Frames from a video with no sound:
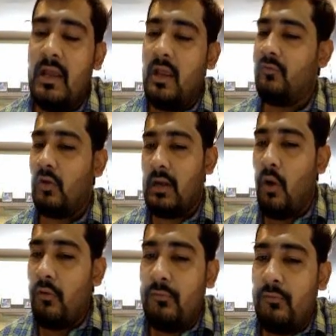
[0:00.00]
If your
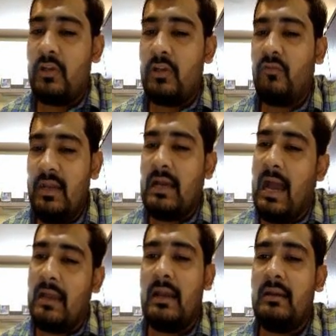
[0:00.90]
ground floor is weak,
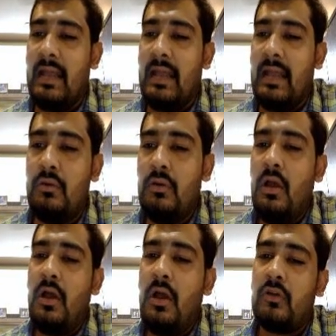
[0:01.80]
I can tell you,
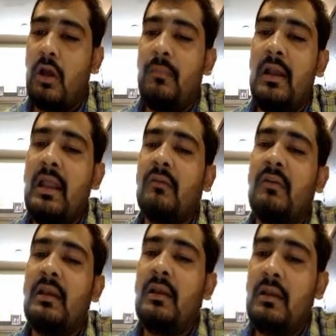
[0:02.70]
your building
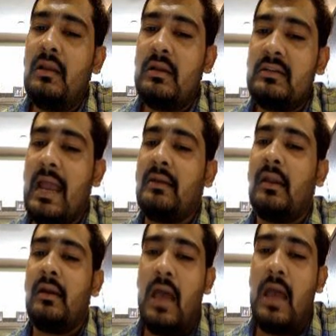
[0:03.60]
will
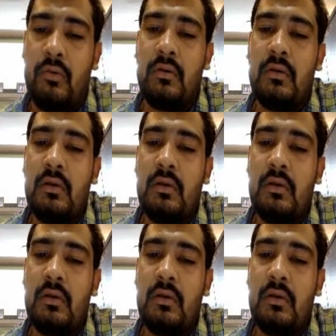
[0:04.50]
shatter down.